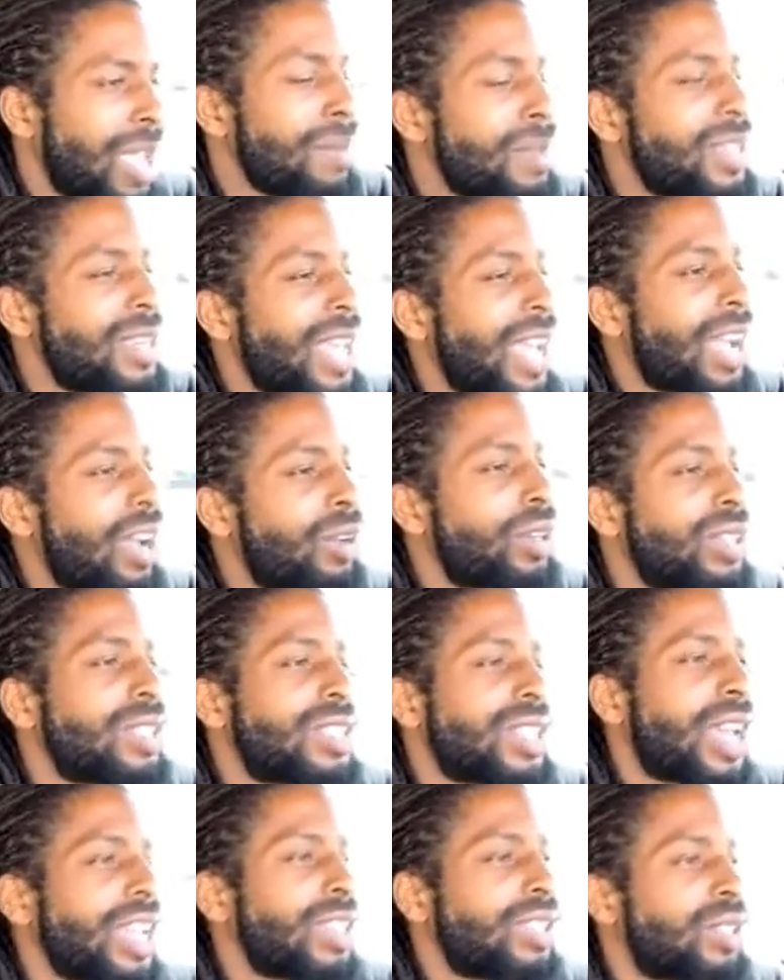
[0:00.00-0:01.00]
Maybe down
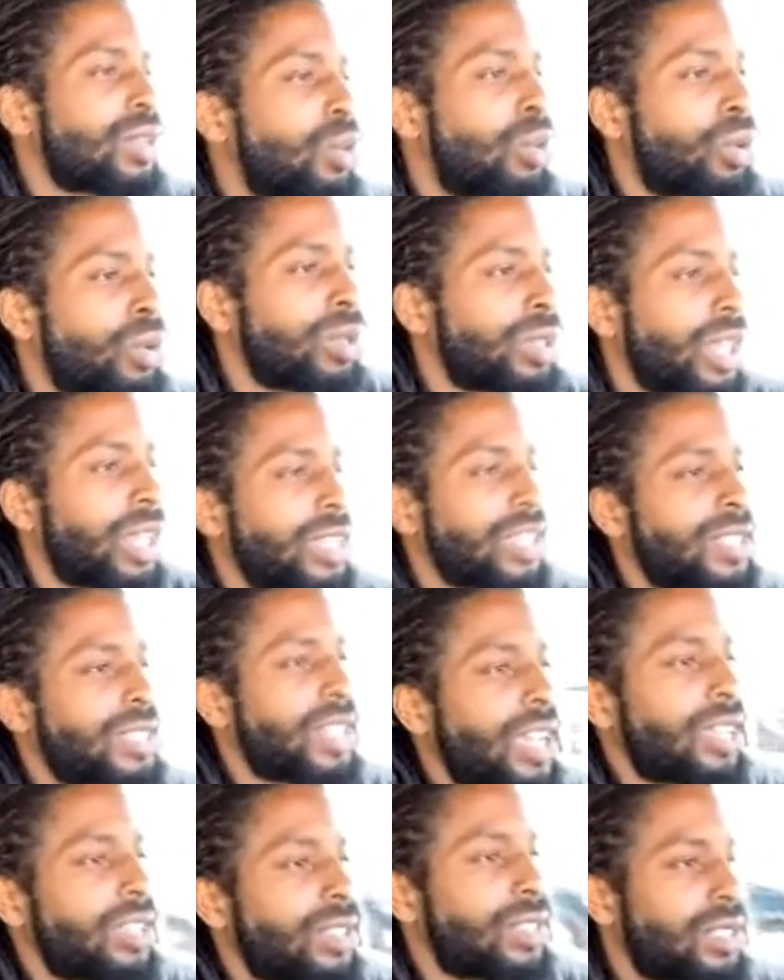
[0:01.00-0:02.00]
inside the corn, like
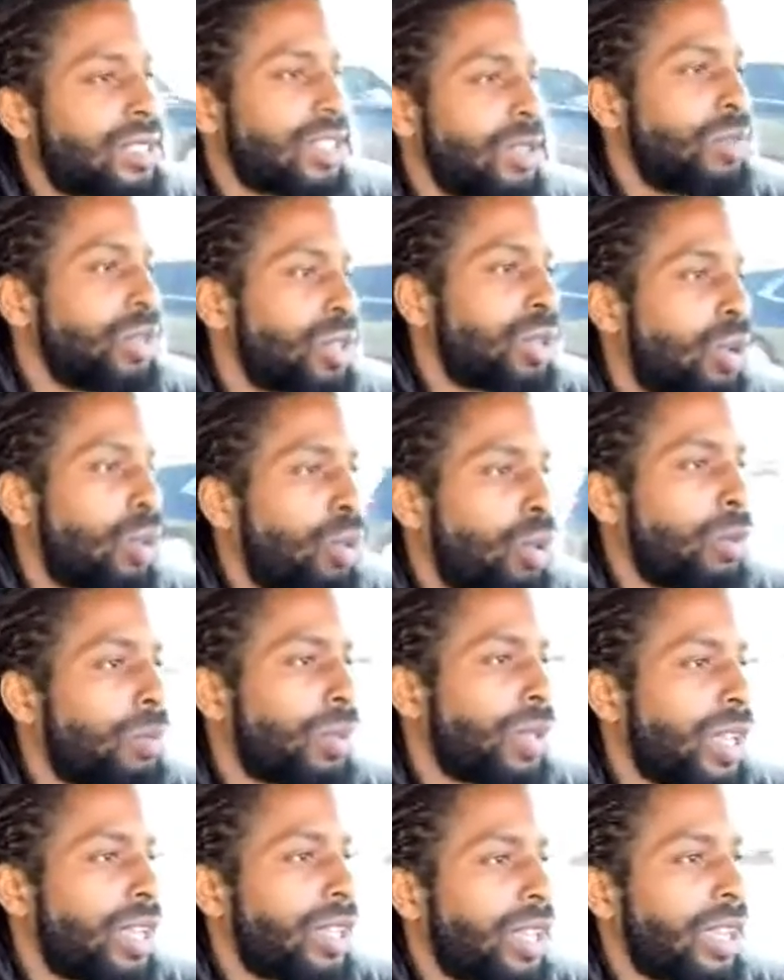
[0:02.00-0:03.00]
inside the stem of the corn
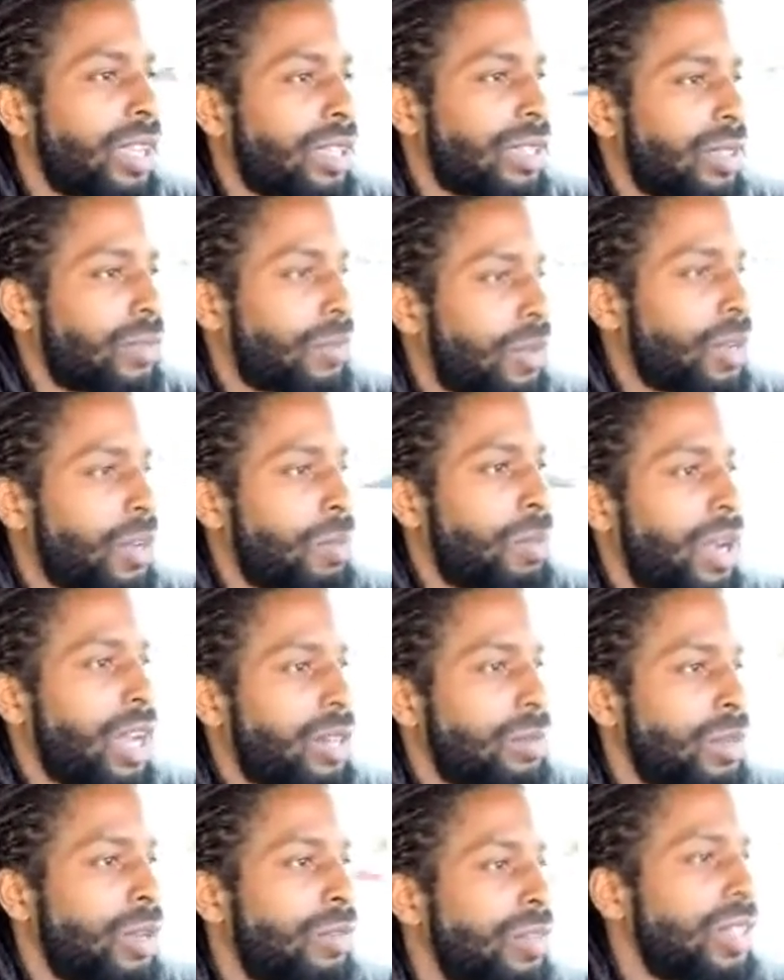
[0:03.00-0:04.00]
plant, like at the very
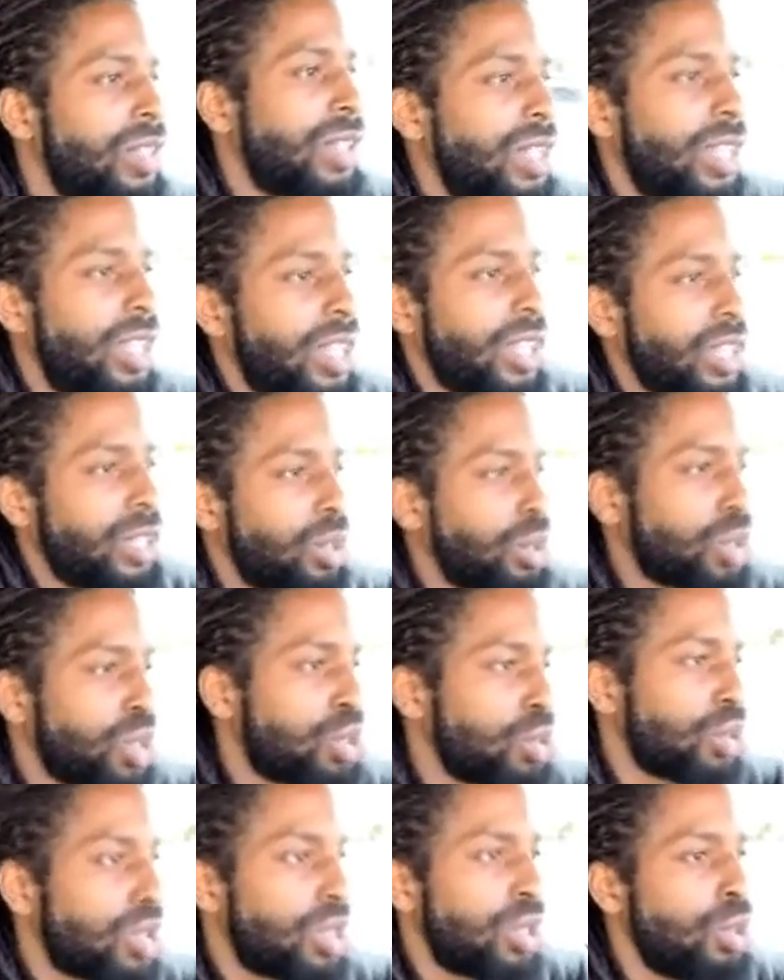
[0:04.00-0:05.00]
bottom of it, it'll
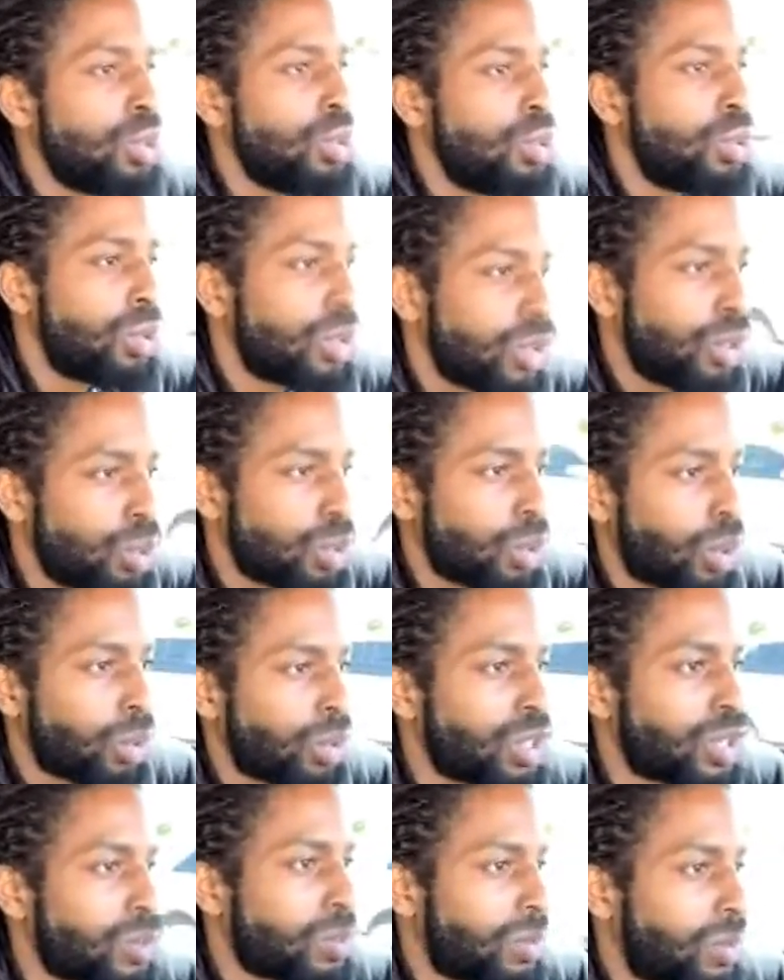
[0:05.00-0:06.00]
shoot a new
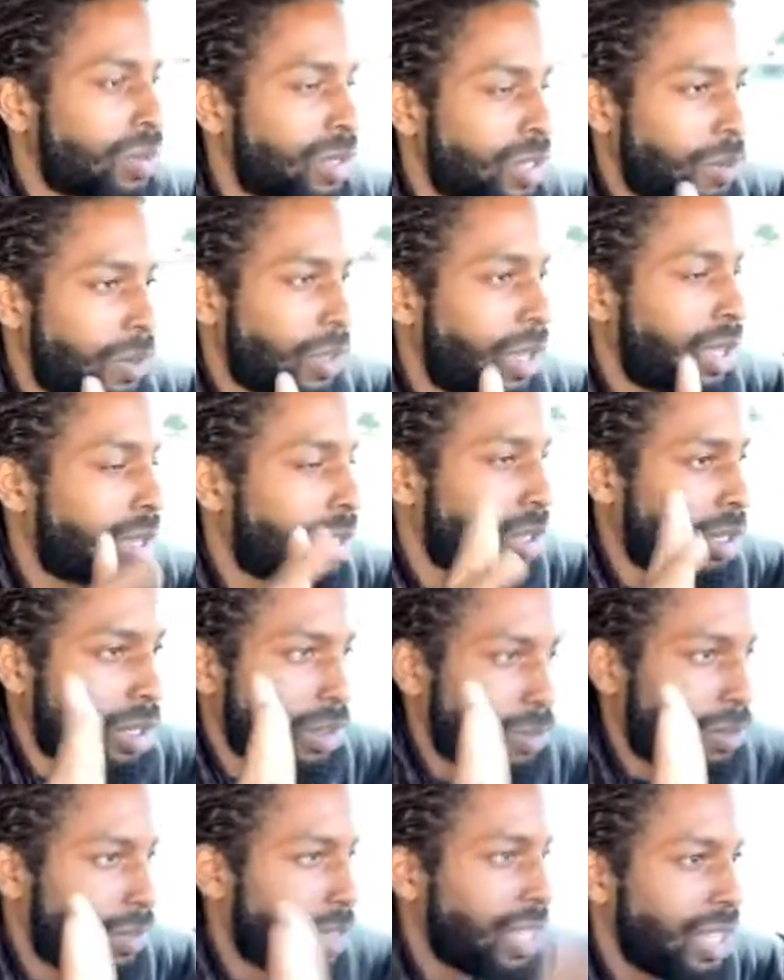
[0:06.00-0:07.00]
growth like
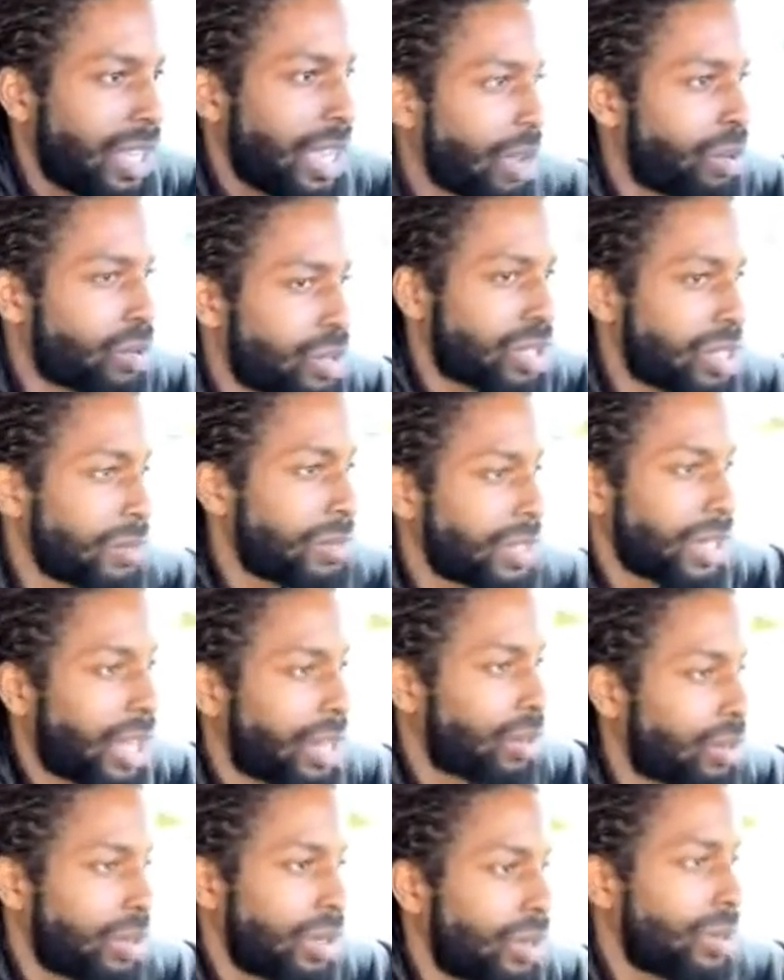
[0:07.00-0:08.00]
thing out or something.
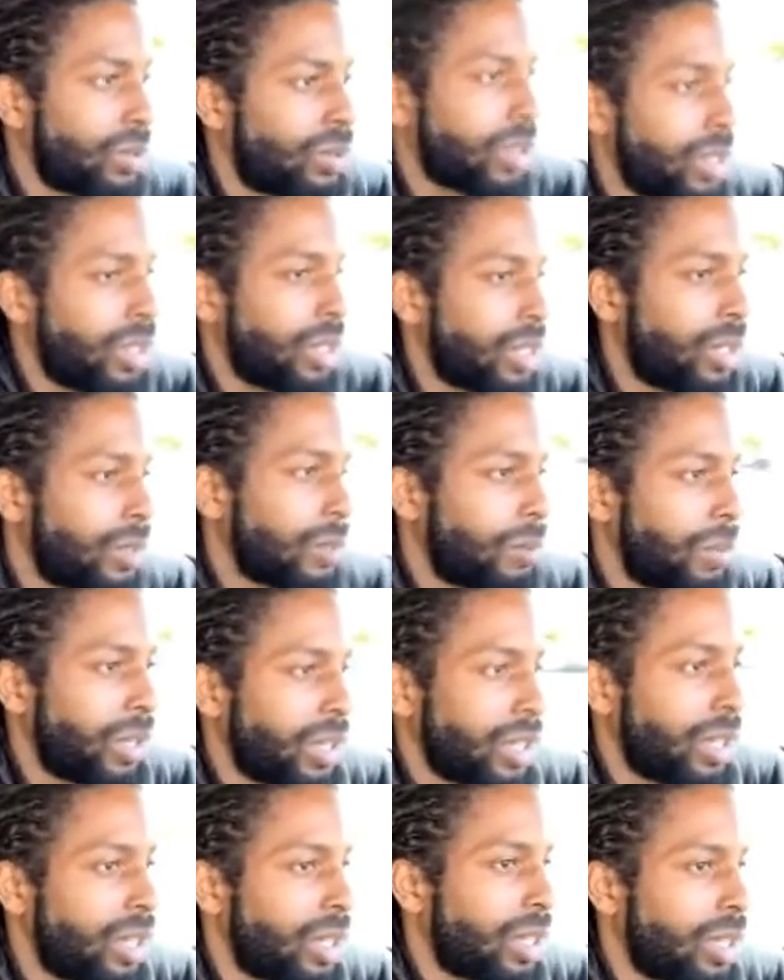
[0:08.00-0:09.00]
I don't know,
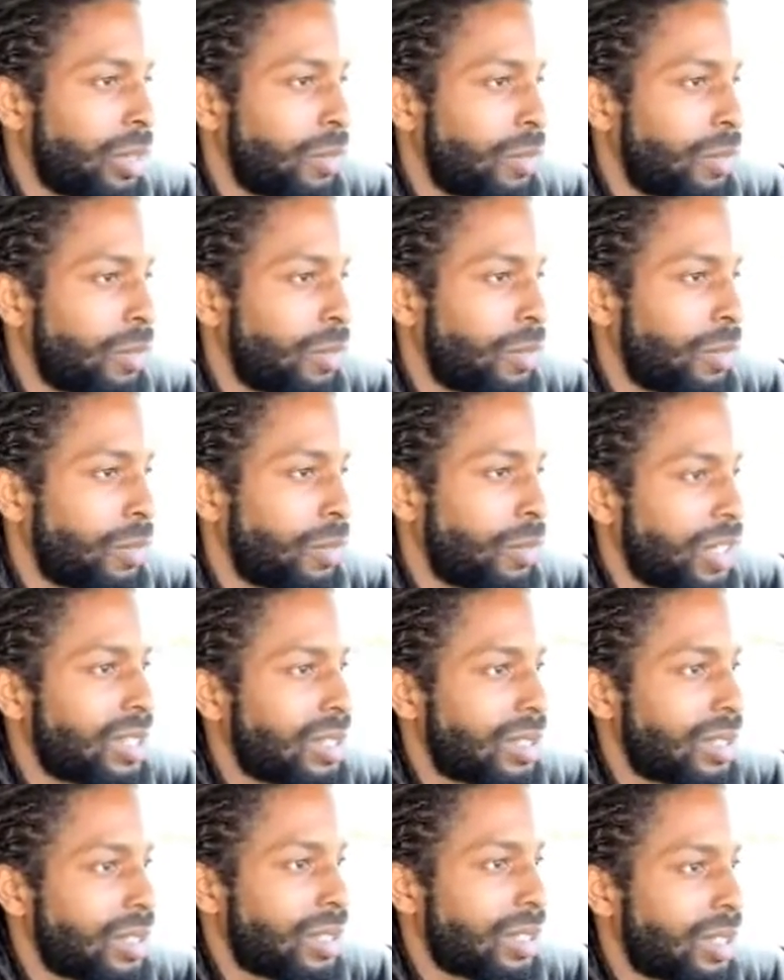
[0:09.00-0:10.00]
but
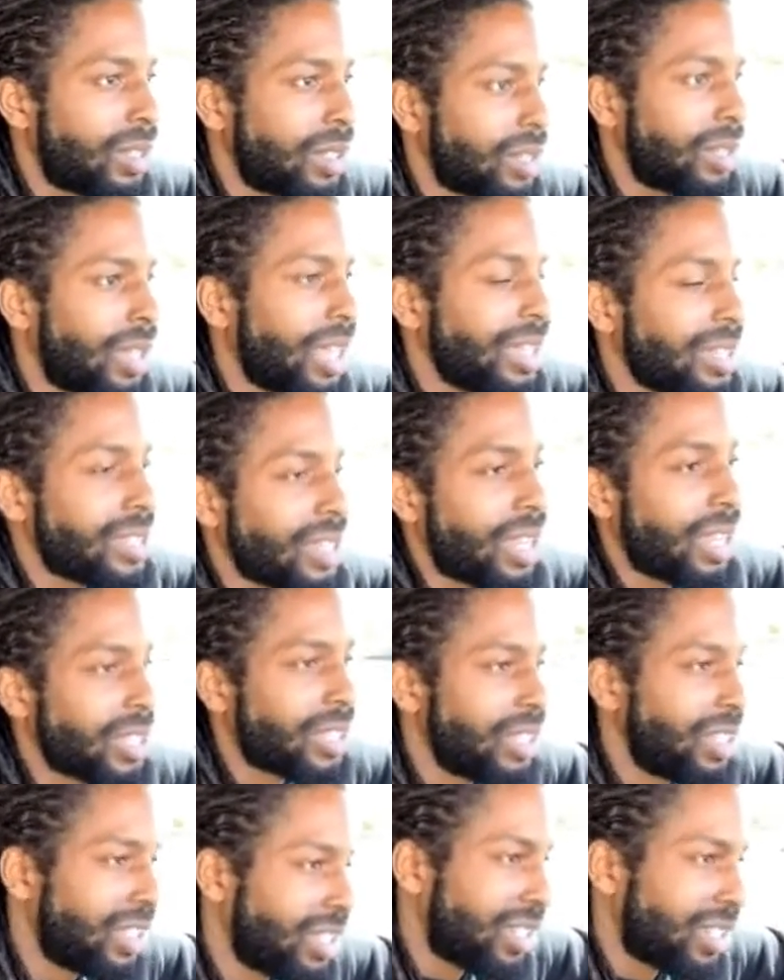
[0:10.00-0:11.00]
if it doesn't,
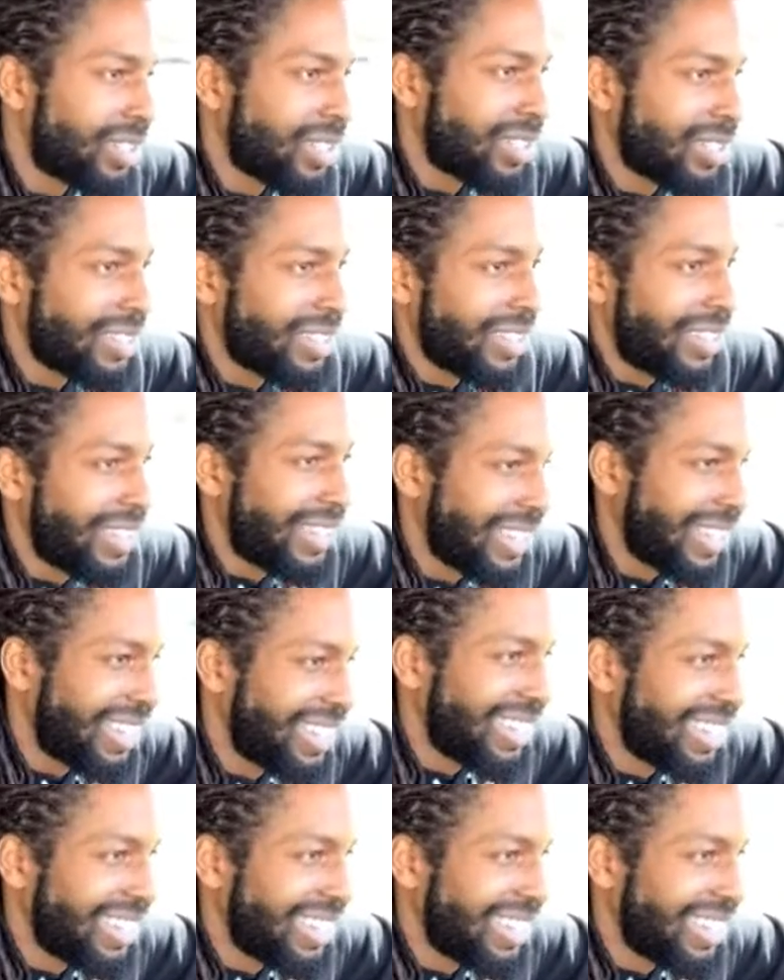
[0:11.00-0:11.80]
that's not good.